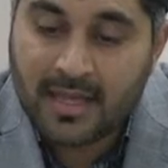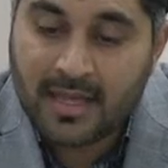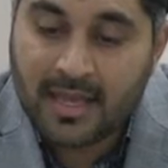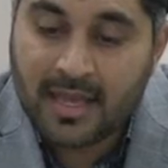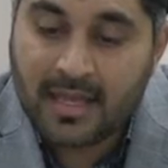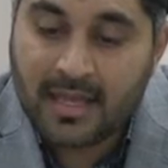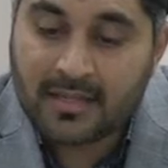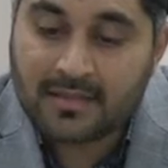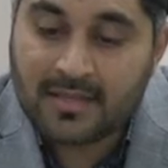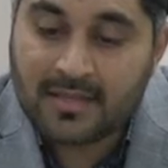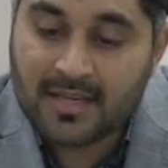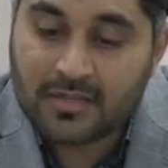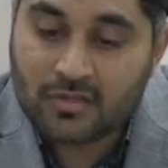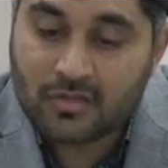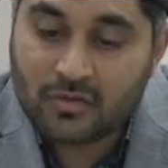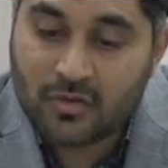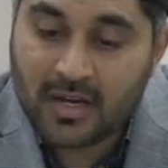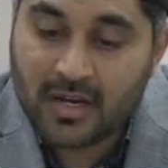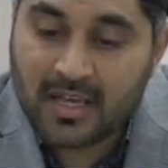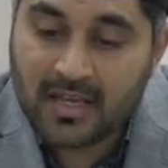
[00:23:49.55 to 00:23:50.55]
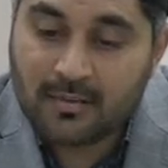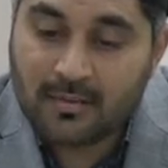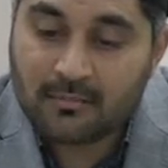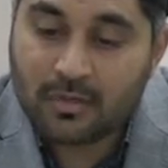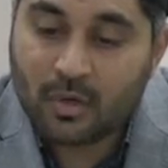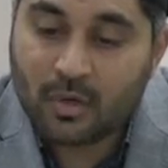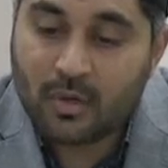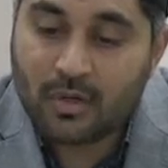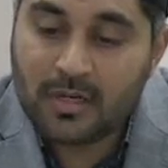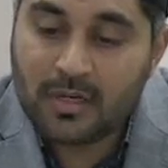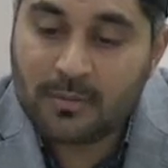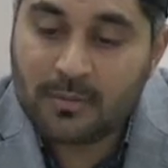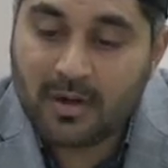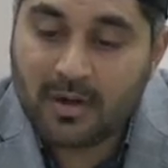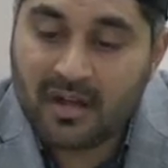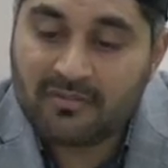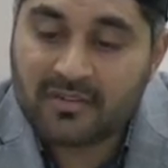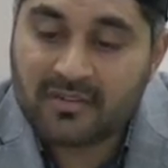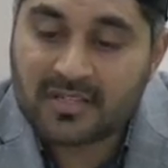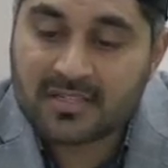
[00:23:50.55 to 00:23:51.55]
In this dream, the Holy
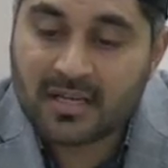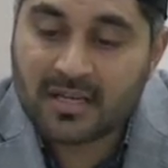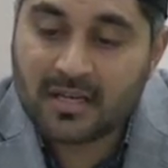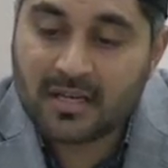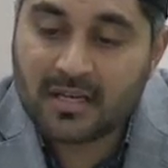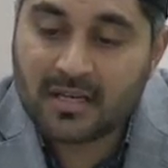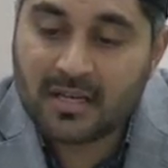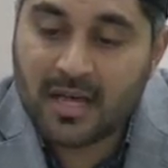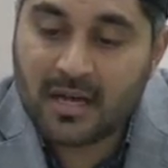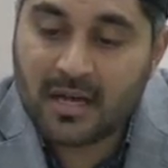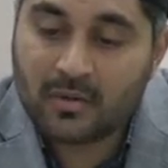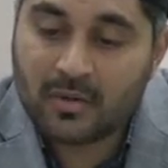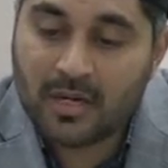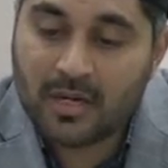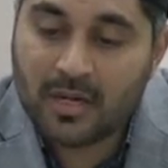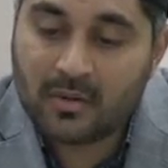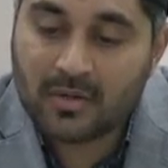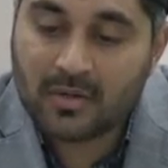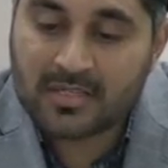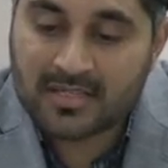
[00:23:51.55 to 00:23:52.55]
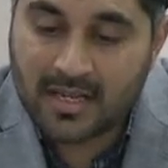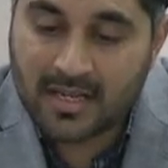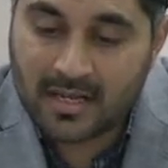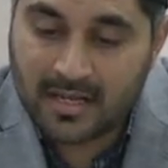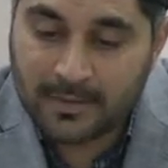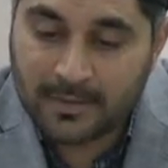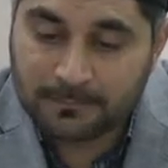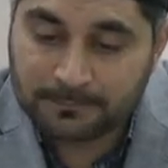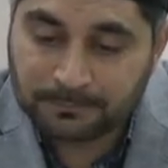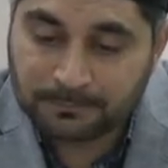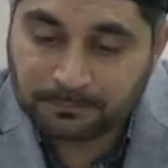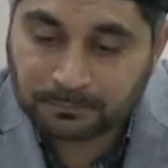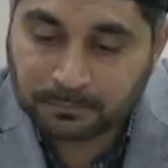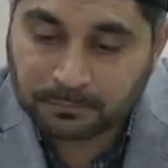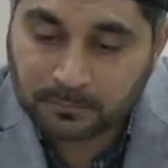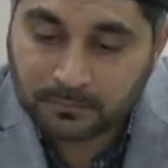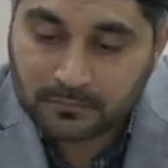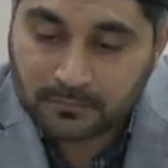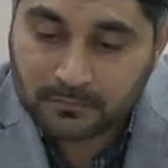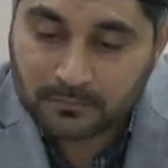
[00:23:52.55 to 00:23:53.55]
Prophet sallallahu alaihi wasallam
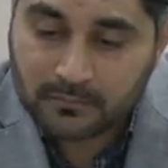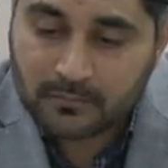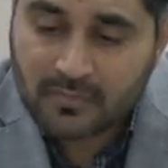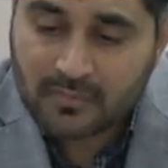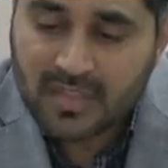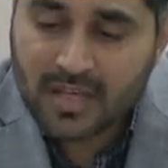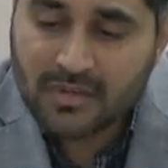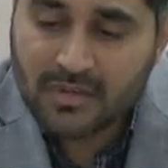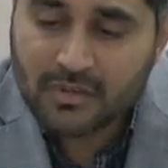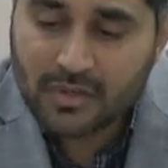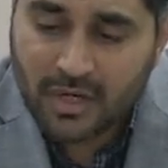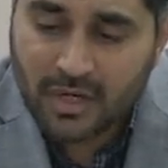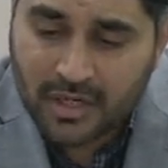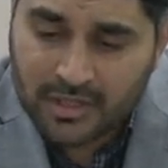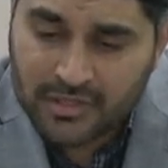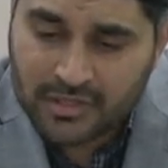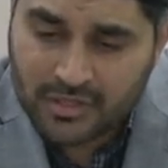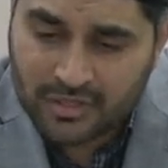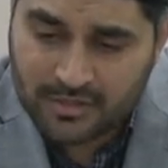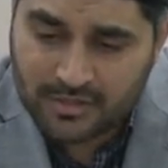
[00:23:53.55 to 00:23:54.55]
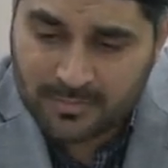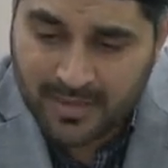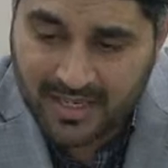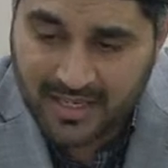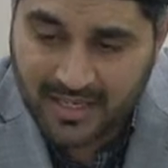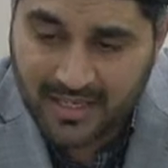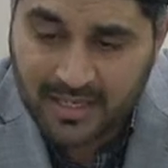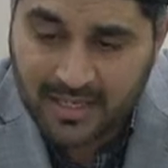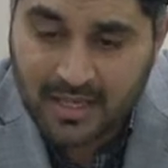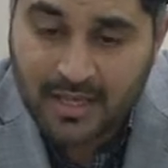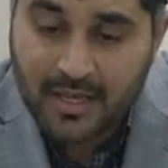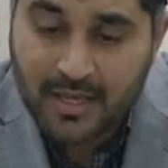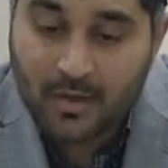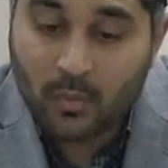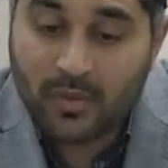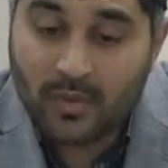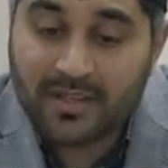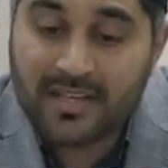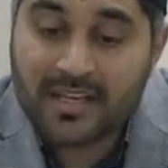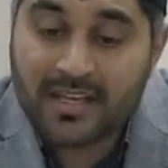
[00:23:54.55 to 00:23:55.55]
nurtured me
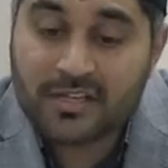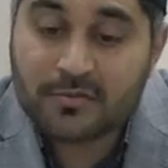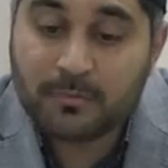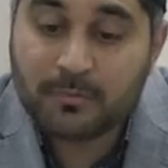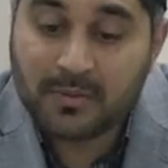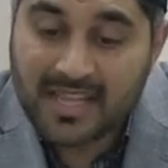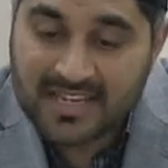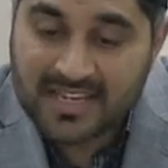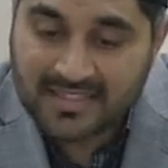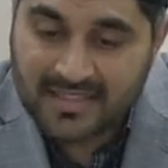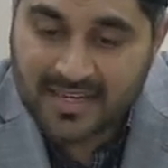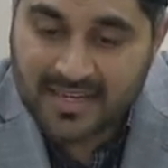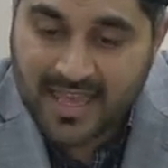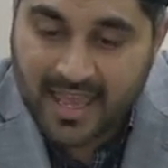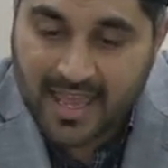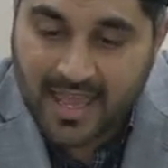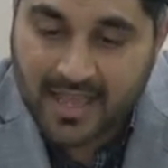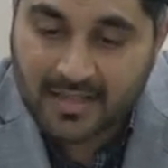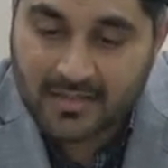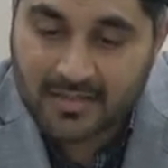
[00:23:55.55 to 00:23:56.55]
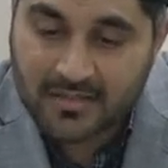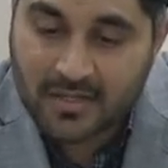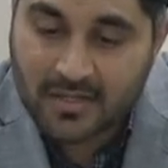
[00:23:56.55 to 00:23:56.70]
with his blessed hands